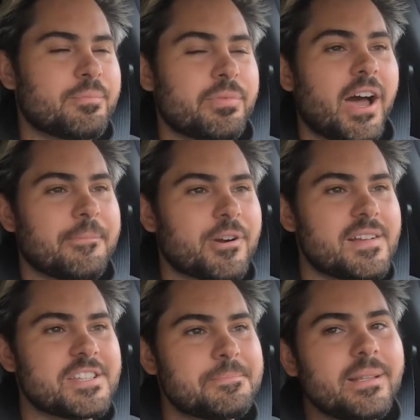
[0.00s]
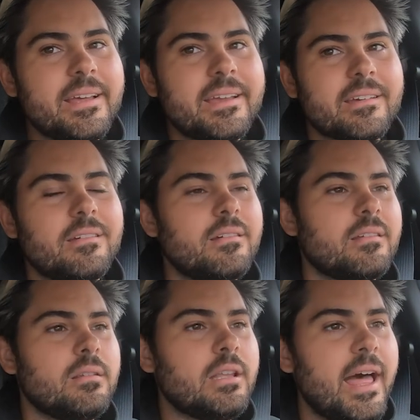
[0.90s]
thought process, but like
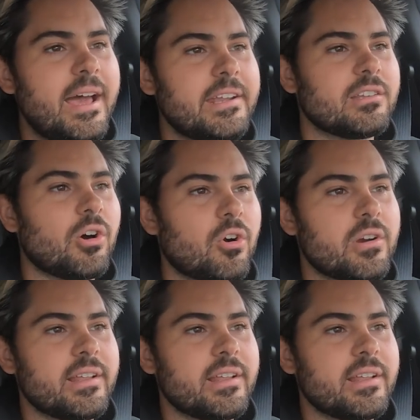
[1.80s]
Led and Lauren,